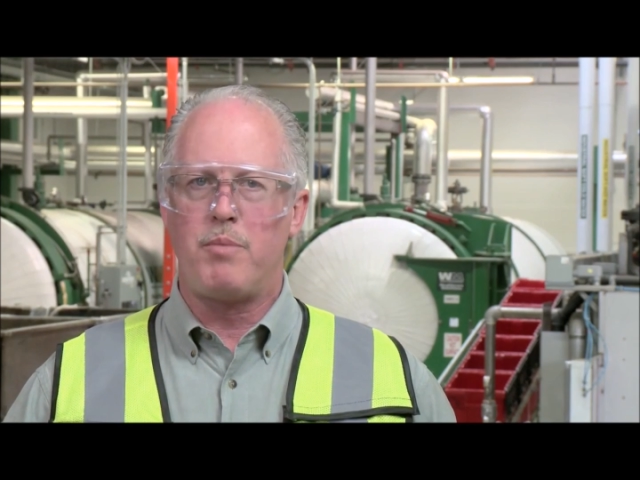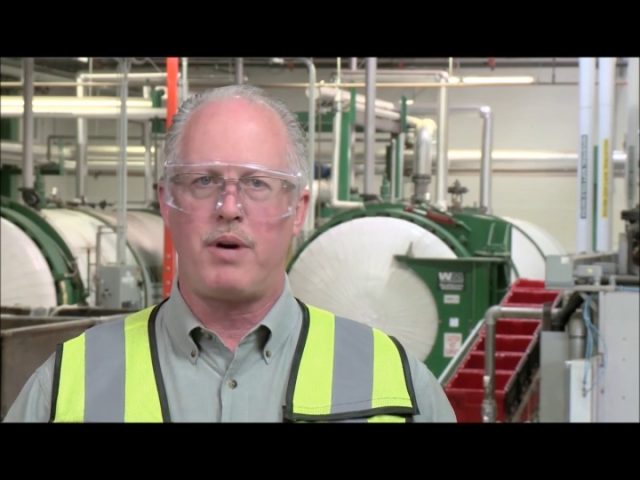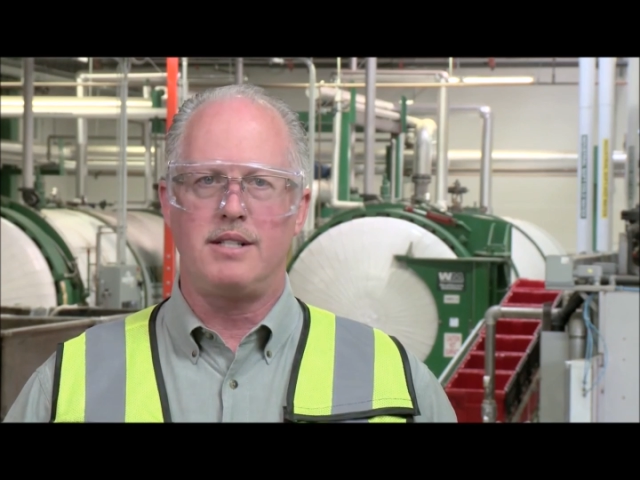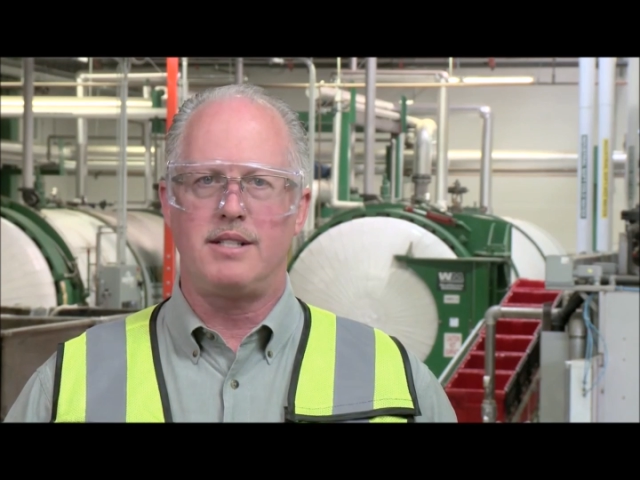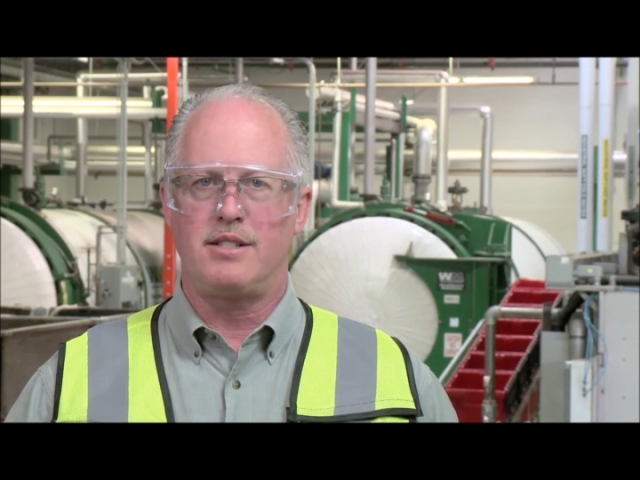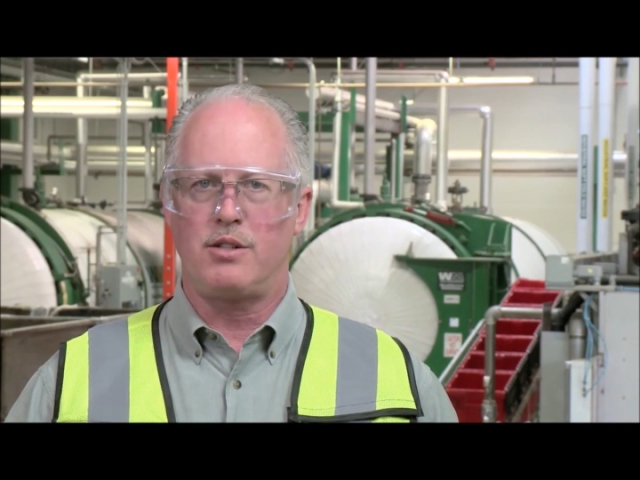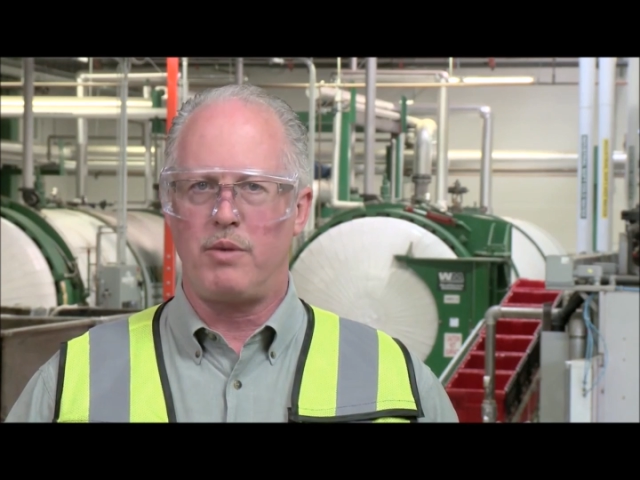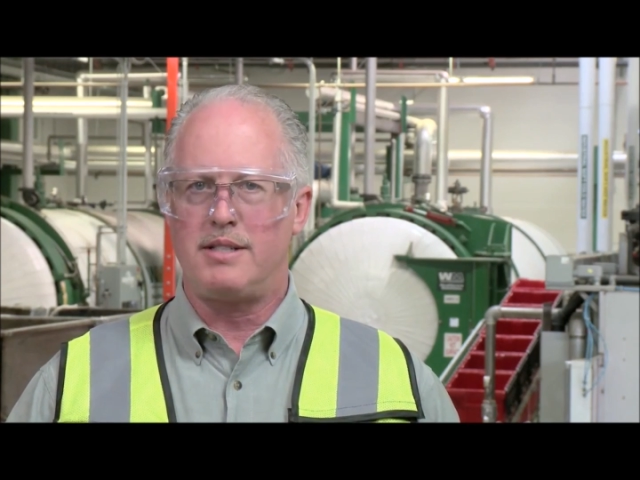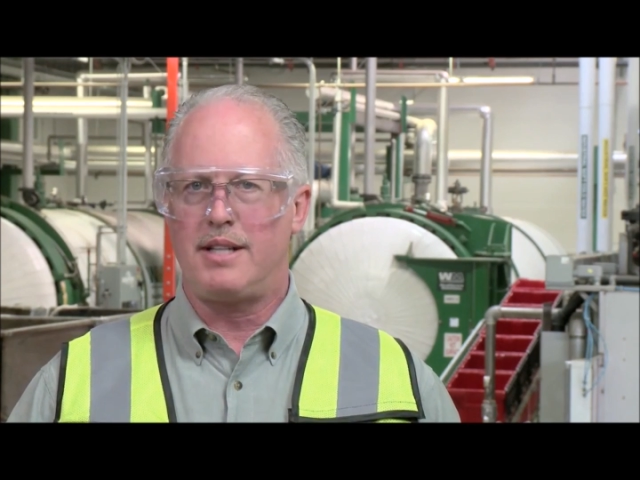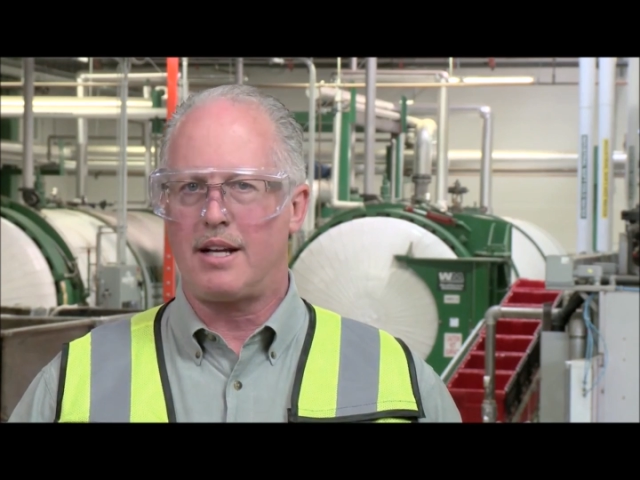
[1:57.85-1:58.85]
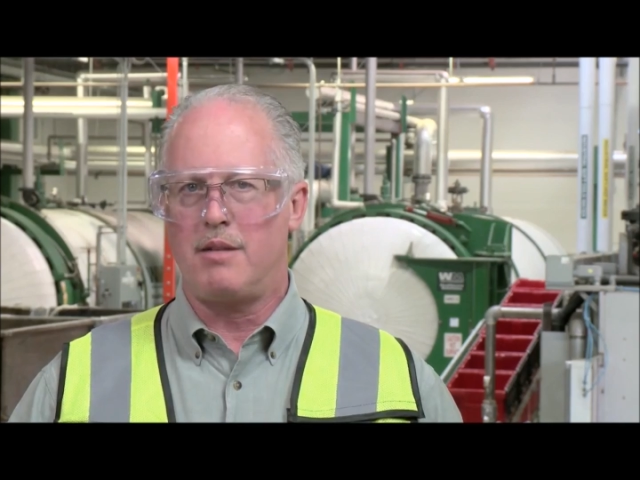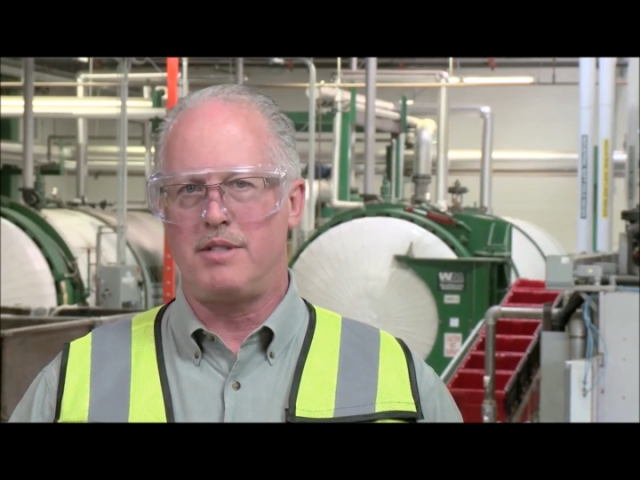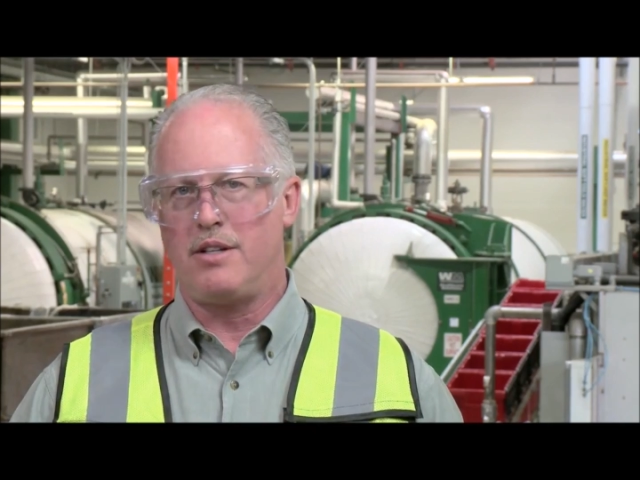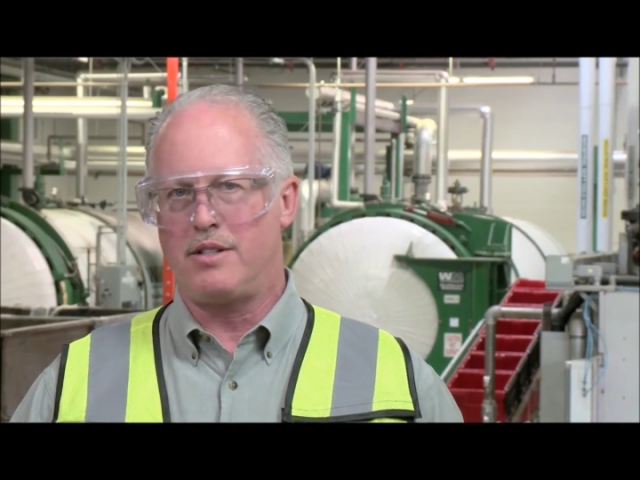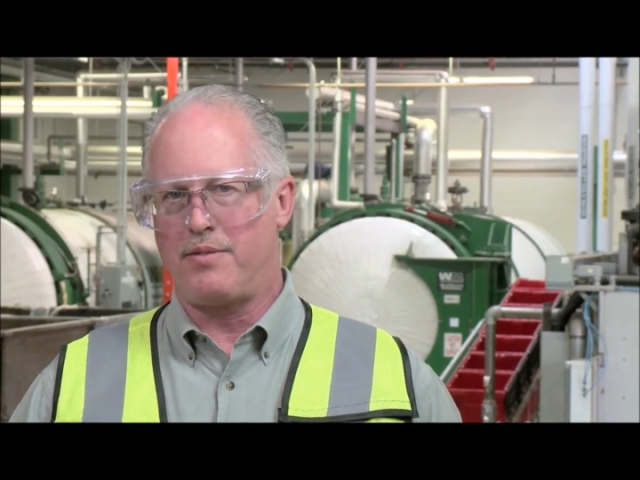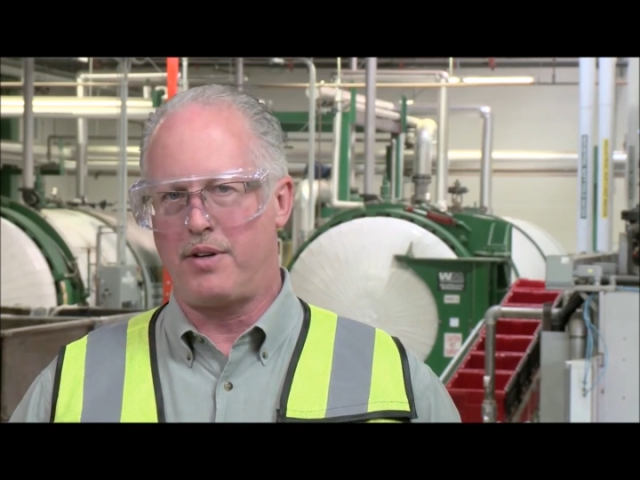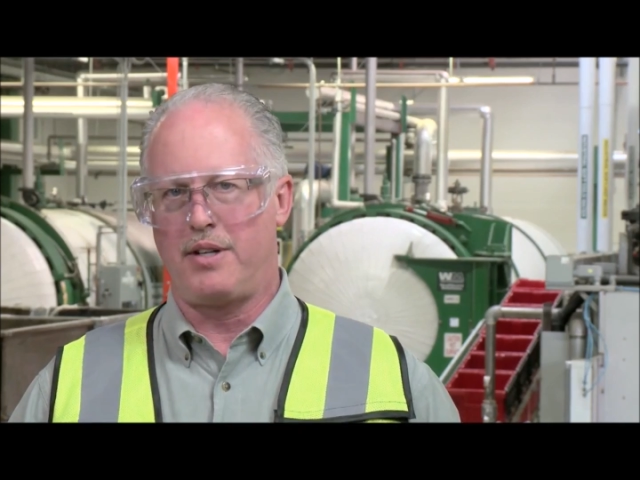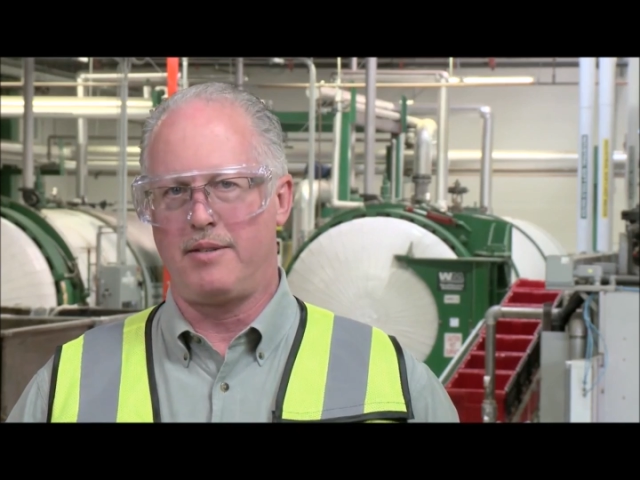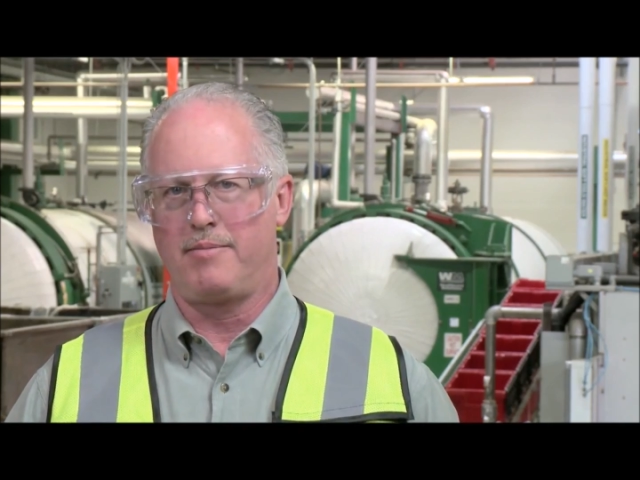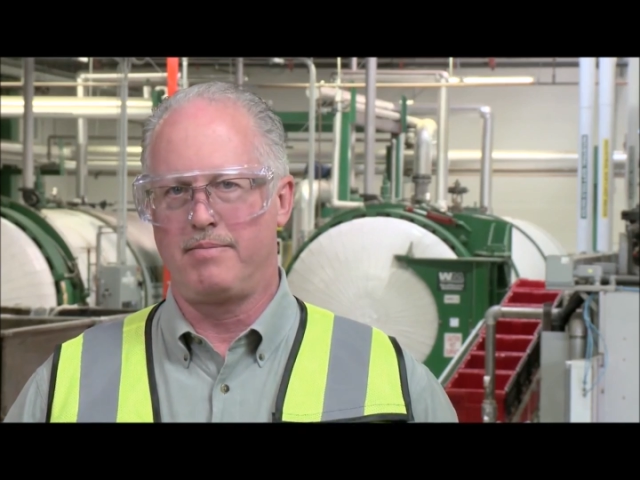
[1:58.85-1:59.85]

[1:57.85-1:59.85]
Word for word: process the waste that comes here to Vernon.